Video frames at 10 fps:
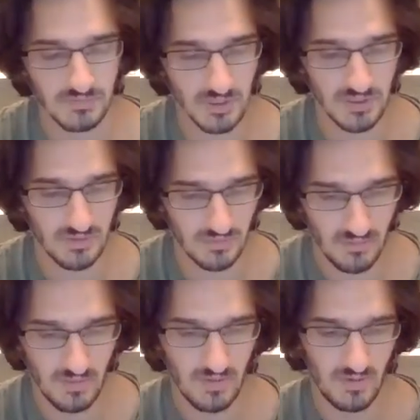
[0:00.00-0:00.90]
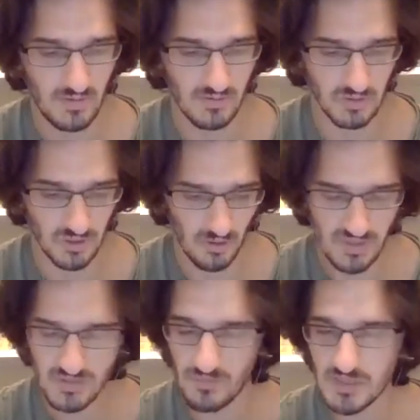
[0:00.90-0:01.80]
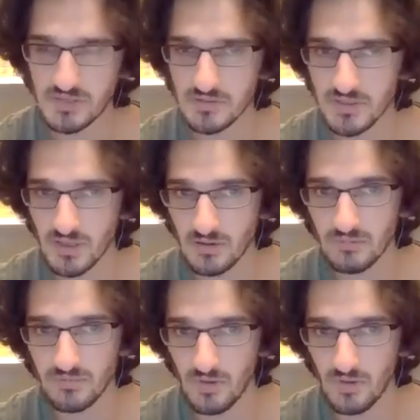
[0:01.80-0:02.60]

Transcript: You should always invest in yourself,